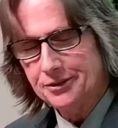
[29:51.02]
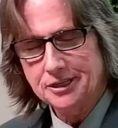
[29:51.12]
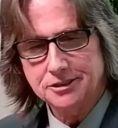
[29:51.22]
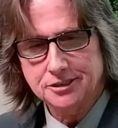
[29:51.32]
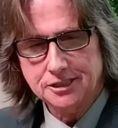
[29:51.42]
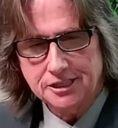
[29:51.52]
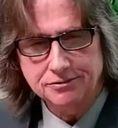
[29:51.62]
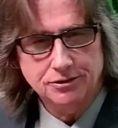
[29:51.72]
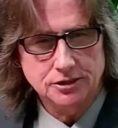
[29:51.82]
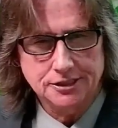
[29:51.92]
things as
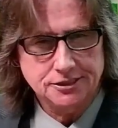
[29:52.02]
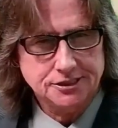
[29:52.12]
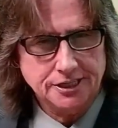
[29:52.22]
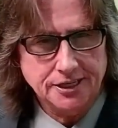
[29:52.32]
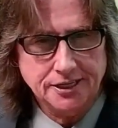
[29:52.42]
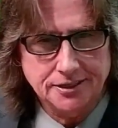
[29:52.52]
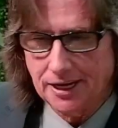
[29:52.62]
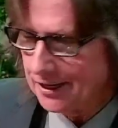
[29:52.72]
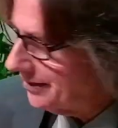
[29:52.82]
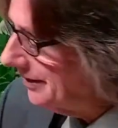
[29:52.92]
evil and sin,
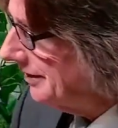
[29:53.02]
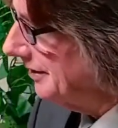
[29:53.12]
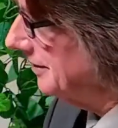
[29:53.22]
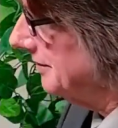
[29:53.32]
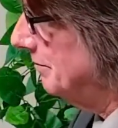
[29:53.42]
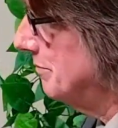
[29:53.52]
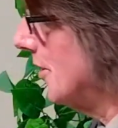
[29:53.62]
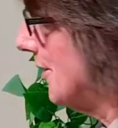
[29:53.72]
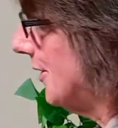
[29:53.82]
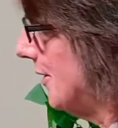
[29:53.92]
like
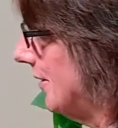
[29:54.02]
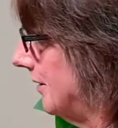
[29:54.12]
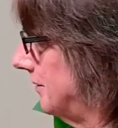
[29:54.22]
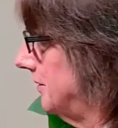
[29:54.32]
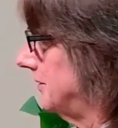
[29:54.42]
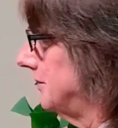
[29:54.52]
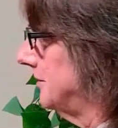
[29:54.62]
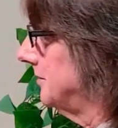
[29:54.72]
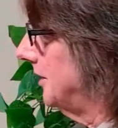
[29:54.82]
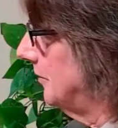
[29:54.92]
murder and,
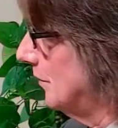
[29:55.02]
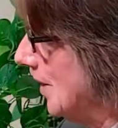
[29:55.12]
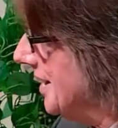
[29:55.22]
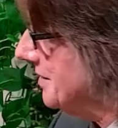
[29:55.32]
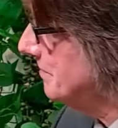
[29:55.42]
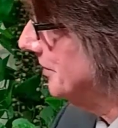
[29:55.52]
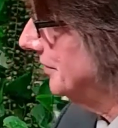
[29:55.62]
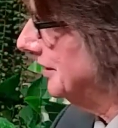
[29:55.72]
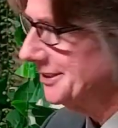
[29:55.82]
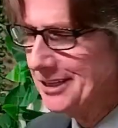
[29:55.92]
and rape and
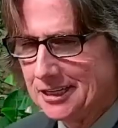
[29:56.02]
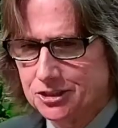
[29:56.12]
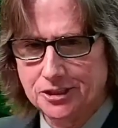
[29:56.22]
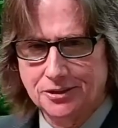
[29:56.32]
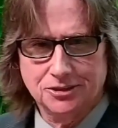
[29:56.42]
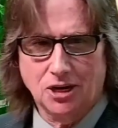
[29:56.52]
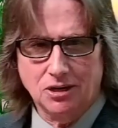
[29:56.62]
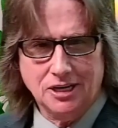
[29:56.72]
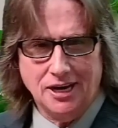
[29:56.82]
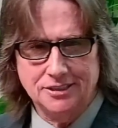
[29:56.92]
addiction. There's all
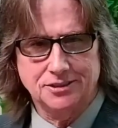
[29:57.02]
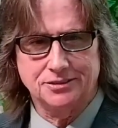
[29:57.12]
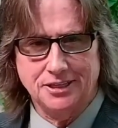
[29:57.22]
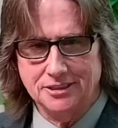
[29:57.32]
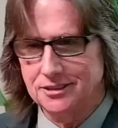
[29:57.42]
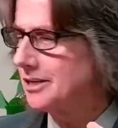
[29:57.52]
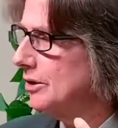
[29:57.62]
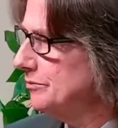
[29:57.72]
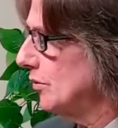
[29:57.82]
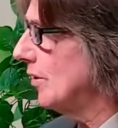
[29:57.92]
kinds of things that
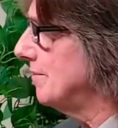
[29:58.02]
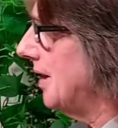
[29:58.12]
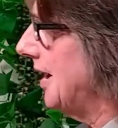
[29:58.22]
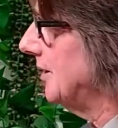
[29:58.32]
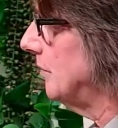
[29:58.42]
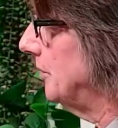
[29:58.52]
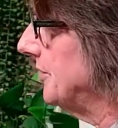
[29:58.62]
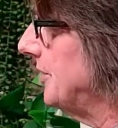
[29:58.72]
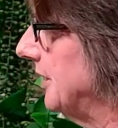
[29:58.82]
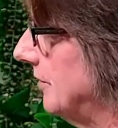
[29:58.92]
come to our mind when we
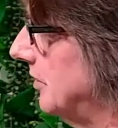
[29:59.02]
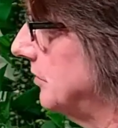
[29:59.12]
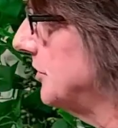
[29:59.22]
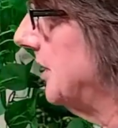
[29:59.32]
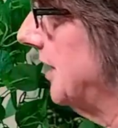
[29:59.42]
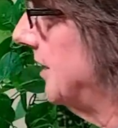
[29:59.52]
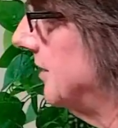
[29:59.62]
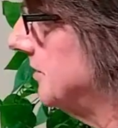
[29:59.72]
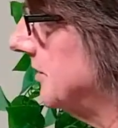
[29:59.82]
think of those things.